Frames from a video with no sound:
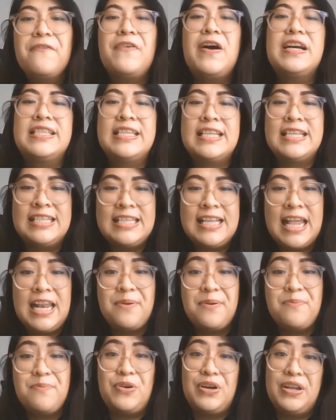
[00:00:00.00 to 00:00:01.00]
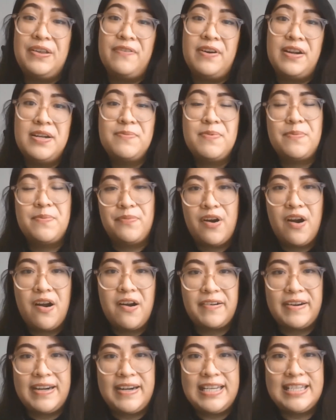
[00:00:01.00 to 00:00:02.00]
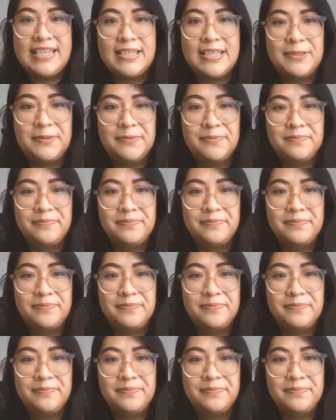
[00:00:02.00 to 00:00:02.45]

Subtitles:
for sustainable development progress.